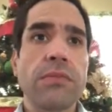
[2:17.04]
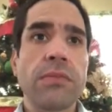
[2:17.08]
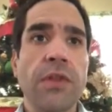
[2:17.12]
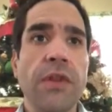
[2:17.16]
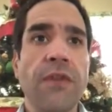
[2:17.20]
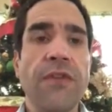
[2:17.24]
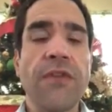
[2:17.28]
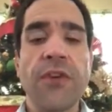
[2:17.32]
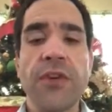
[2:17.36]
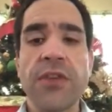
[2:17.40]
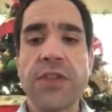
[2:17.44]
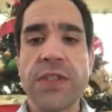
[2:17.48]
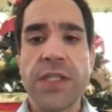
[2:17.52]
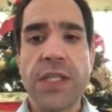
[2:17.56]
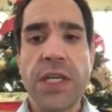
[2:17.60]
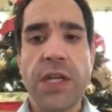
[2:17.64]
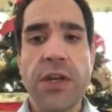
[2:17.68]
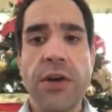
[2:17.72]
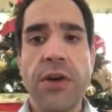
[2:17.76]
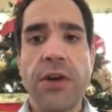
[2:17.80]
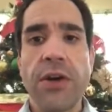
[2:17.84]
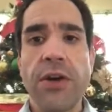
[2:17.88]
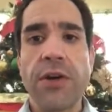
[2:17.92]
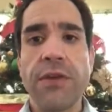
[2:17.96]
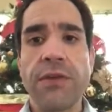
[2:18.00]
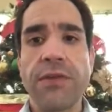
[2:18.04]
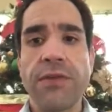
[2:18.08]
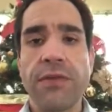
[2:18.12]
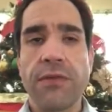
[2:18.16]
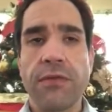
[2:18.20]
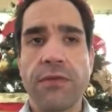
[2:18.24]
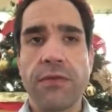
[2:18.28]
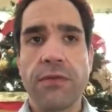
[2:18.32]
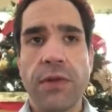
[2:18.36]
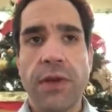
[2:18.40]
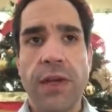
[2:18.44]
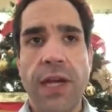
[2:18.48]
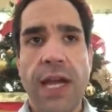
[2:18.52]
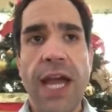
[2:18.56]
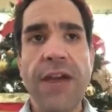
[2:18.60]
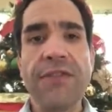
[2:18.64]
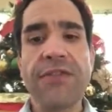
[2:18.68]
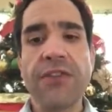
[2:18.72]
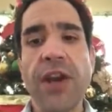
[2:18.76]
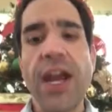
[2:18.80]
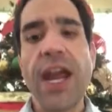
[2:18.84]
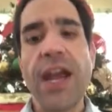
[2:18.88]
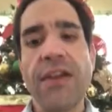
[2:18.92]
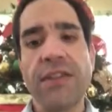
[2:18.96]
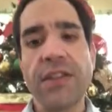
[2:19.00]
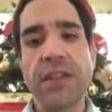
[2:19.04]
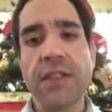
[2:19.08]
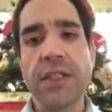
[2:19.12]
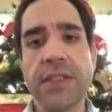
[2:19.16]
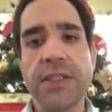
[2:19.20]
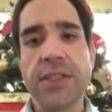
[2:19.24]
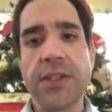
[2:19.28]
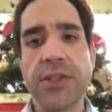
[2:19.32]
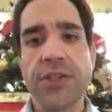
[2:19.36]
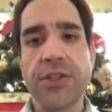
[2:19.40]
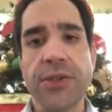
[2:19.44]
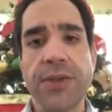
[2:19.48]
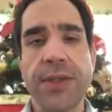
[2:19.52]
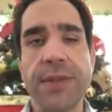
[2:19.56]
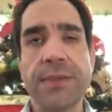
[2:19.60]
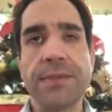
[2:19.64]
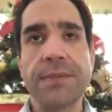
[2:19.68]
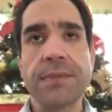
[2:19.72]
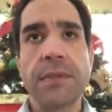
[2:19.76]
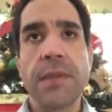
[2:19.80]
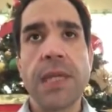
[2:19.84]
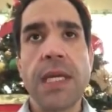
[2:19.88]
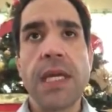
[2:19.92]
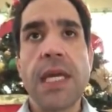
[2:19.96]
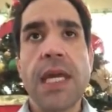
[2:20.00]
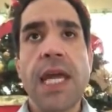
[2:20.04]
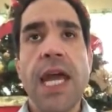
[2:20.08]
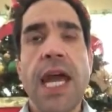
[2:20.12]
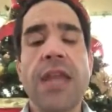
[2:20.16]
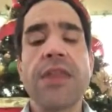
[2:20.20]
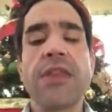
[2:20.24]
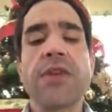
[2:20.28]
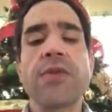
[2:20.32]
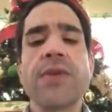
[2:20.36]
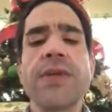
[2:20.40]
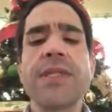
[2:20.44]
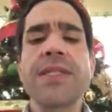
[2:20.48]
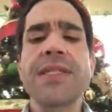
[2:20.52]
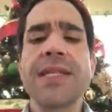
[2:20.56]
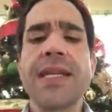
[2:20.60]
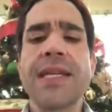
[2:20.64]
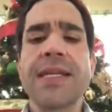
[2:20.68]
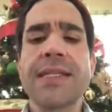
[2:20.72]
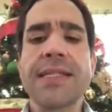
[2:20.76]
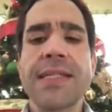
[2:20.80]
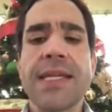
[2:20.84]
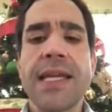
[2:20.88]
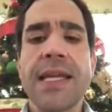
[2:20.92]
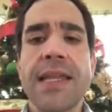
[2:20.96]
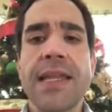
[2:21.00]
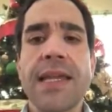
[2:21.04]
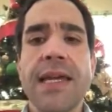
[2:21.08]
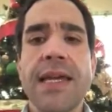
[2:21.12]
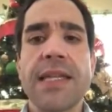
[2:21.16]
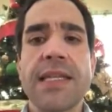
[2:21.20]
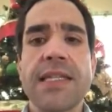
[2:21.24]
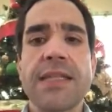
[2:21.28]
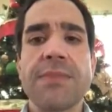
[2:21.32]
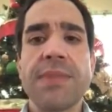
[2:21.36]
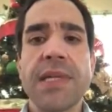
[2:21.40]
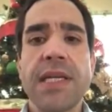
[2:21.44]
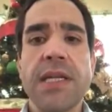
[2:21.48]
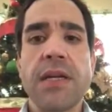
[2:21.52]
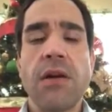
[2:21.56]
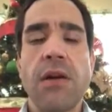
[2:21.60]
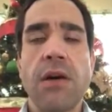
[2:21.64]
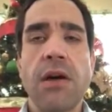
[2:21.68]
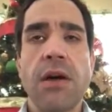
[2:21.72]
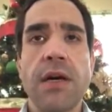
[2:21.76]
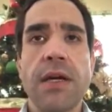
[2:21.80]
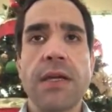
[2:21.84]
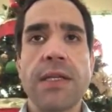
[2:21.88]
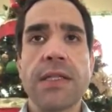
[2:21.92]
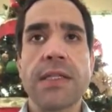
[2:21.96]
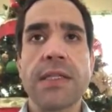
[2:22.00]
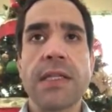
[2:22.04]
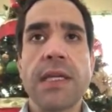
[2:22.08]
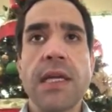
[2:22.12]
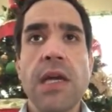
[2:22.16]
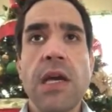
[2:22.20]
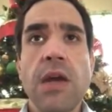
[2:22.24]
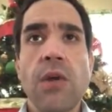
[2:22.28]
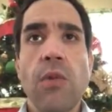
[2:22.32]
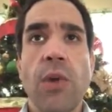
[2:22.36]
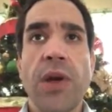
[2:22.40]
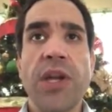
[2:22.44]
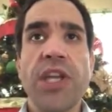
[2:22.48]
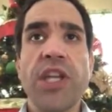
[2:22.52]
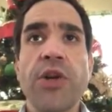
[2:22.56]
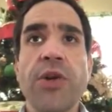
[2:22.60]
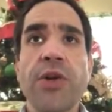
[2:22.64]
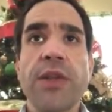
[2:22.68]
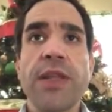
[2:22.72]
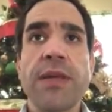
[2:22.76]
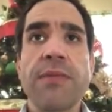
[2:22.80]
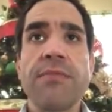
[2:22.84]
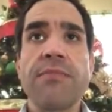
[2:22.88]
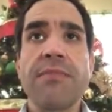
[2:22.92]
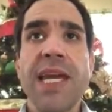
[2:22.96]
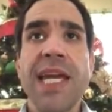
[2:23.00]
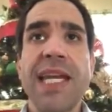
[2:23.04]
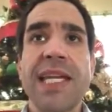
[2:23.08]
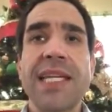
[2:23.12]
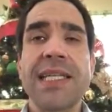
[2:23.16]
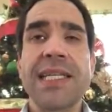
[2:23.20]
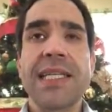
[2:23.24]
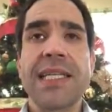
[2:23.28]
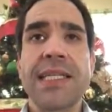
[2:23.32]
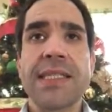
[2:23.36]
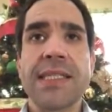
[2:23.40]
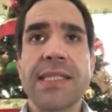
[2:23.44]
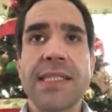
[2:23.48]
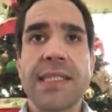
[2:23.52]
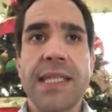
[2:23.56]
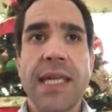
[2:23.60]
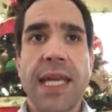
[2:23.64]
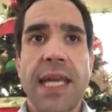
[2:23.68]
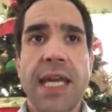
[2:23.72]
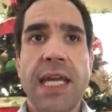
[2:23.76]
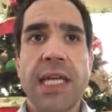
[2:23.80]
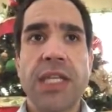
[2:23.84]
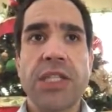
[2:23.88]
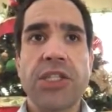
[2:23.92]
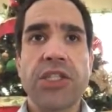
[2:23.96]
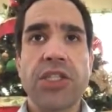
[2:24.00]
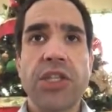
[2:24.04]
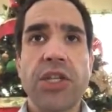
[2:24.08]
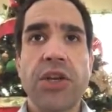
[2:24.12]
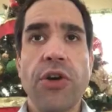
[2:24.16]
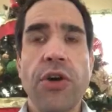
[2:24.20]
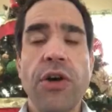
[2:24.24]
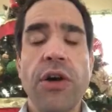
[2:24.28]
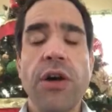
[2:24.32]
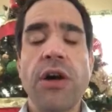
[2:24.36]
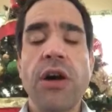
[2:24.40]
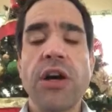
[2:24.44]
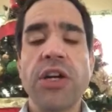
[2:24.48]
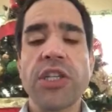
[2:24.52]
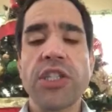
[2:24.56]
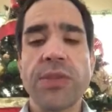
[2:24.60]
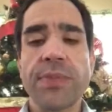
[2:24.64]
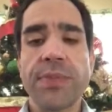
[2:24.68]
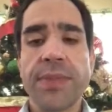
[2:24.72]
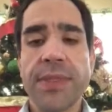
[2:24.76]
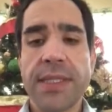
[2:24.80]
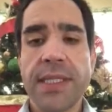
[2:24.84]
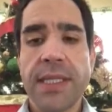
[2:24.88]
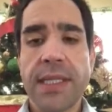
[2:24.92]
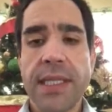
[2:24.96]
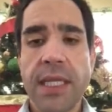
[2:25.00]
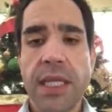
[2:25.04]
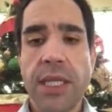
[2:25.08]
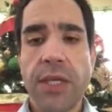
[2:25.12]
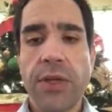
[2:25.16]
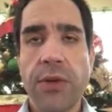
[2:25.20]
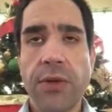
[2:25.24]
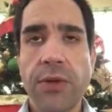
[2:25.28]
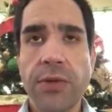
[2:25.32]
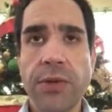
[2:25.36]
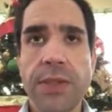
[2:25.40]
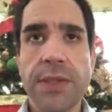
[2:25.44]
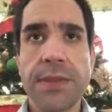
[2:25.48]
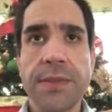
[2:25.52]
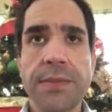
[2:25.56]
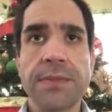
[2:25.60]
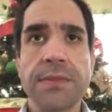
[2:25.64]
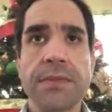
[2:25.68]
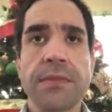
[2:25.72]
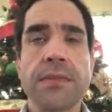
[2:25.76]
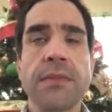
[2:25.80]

the first year of after having the surgery. And the reason I say that is because when you're in the maintenance stage, you're 100% healed.